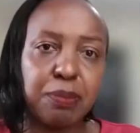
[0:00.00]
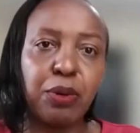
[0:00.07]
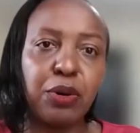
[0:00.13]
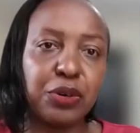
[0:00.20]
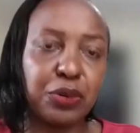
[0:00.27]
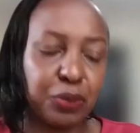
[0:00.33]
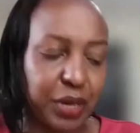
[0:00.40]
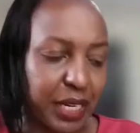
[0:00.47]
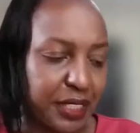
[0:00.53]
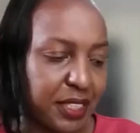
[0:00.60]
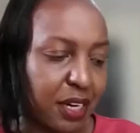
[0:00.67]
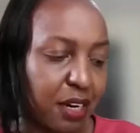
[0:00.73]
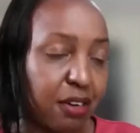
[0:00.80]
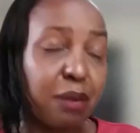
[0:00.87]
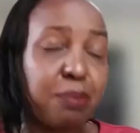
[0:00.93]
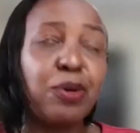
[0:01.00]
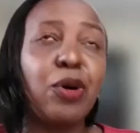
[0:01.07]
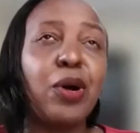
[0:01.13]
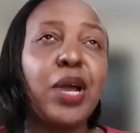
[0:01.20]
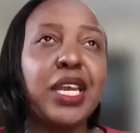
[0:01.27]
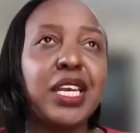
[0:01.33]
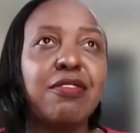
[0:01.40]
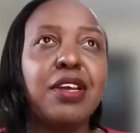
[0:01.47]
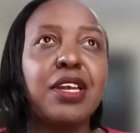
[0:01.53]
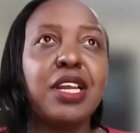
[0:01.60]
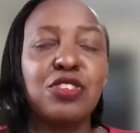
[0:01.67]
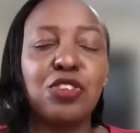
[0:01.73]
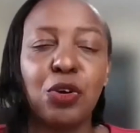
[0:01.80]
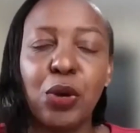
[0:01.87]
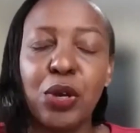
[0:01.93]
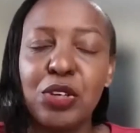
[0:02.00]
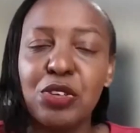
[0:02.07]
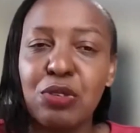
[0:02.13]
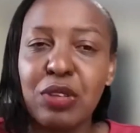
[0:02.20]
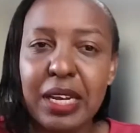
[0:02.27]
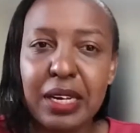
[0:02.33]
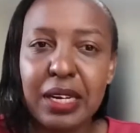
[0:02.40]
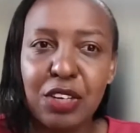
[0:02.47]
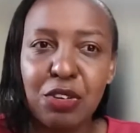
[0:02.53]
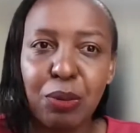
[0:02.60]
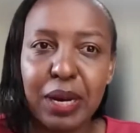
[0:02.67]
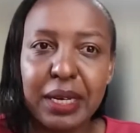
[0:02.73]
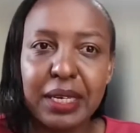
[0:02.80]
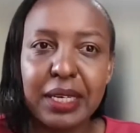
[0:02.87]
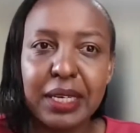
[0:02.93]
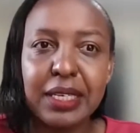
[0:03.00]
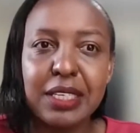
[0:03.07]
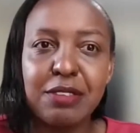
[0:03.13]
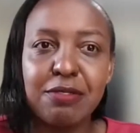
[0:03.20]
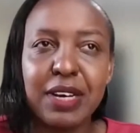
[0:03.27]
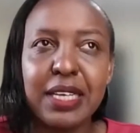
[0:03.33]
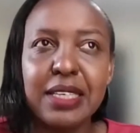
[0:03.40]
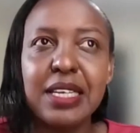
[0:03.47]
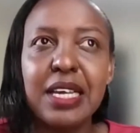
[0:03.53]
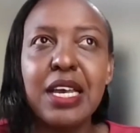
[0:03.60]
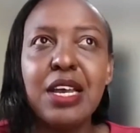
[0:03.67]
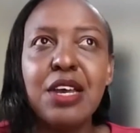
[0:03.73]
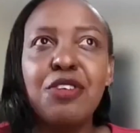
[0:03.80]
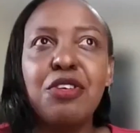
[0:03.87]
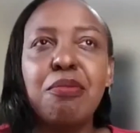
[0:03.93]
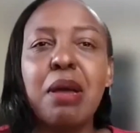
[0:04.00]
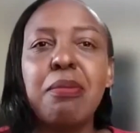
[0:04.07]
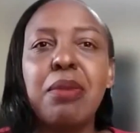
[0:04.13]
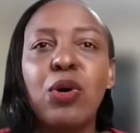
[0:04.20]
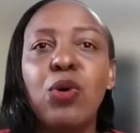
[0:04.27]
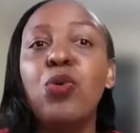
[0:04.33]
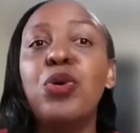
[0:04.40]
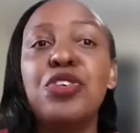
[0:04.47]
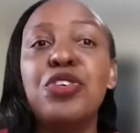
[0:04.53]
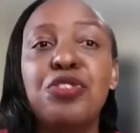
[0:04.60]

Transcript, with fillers: keep on creating a rapport and even as you're going to that networking event remember